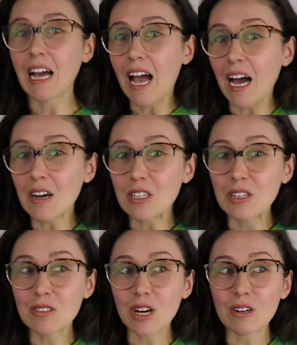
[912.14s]
how do
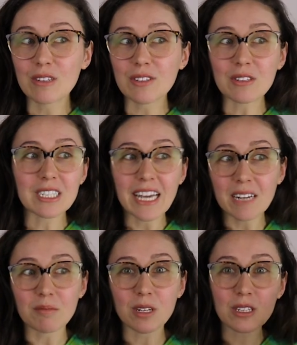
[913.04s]
you know if you can
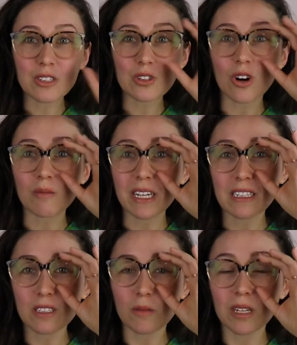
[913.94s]
take birth control?
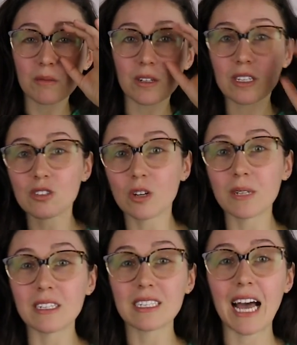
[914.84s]
Because so many birth control
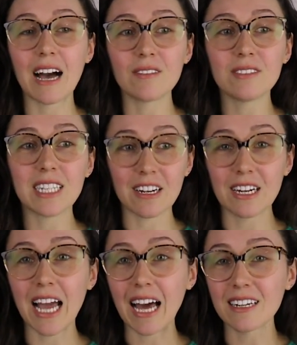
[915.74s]
pills have
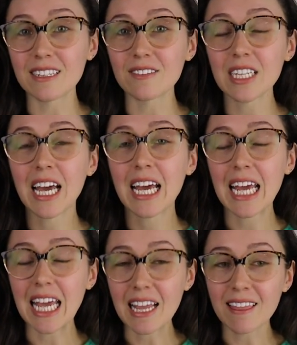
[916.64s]
dairy additives
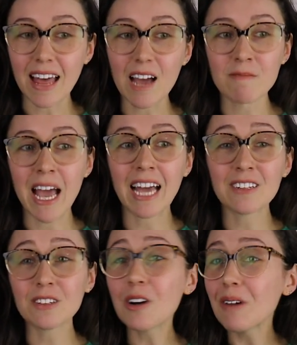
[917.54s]
in them.
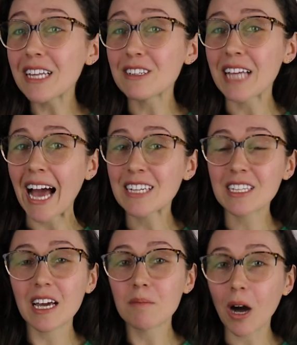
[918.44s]
And you know what? There's
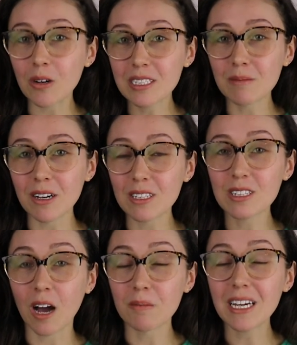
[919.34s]
actually a post about this
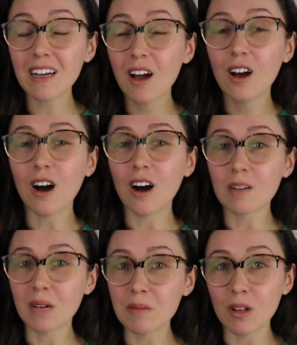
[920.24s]
topic
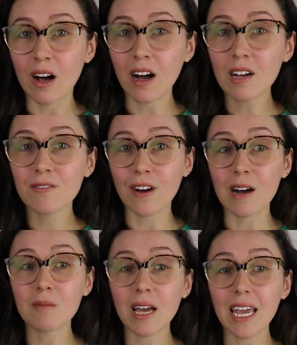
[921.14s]
on my blog
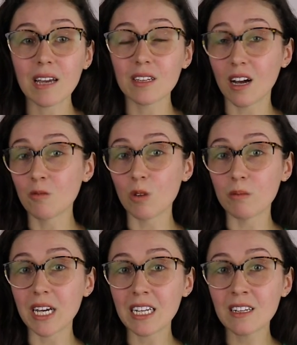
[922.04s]
from a young
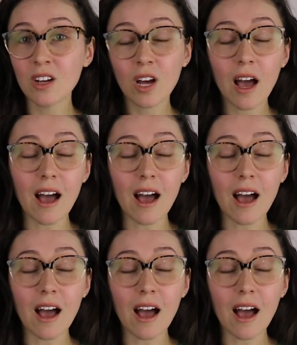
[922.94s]
woman